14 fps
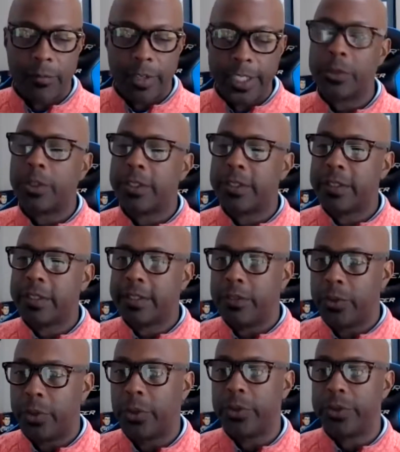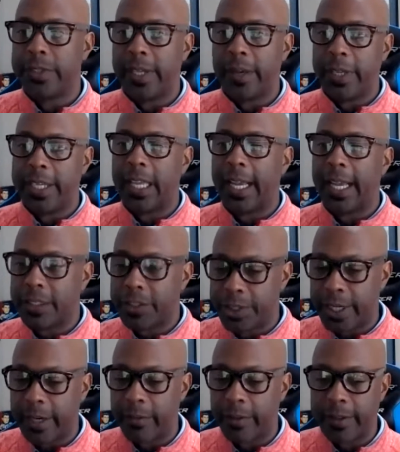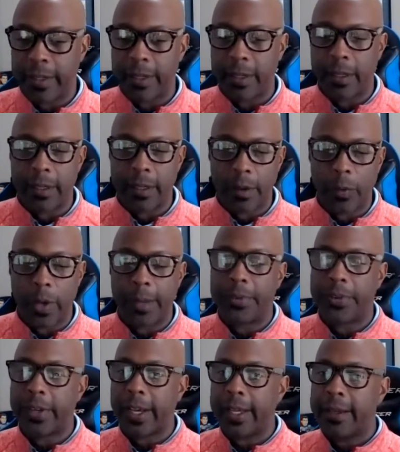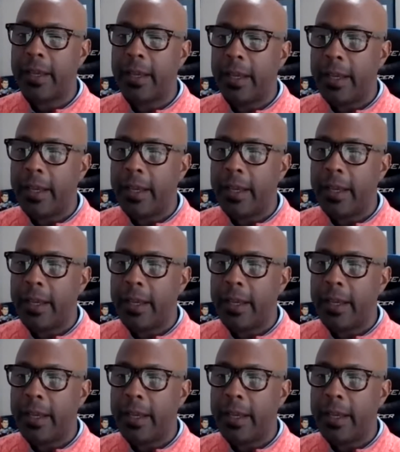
resources and tools that we'd like to share with you on our website,